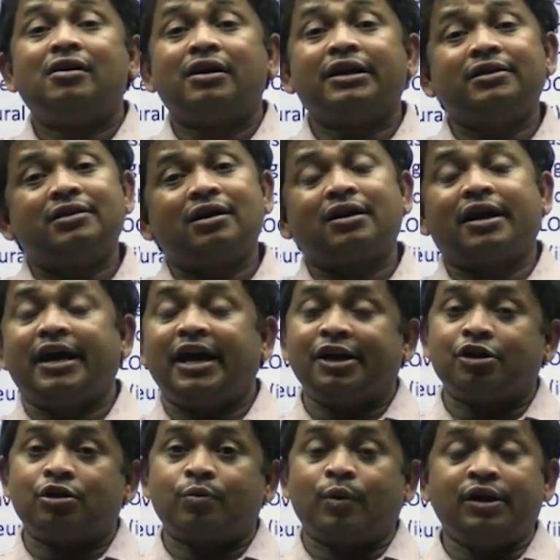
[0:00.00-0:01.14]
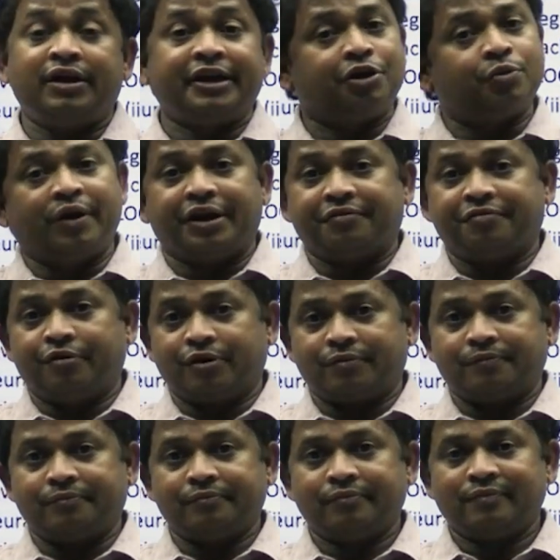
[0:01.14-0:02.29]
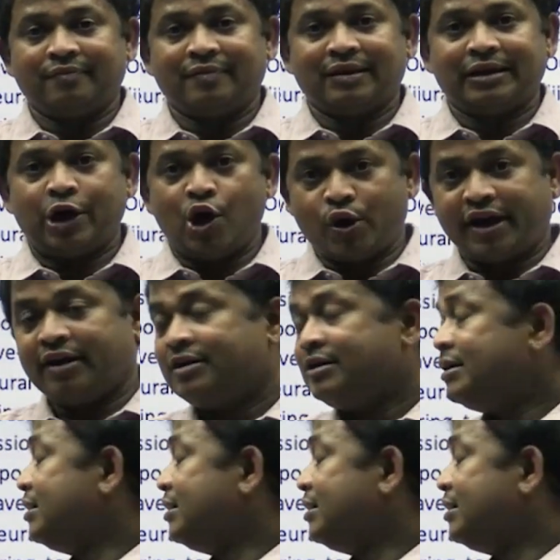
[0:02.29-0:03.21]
in the GATE 2024. Okay,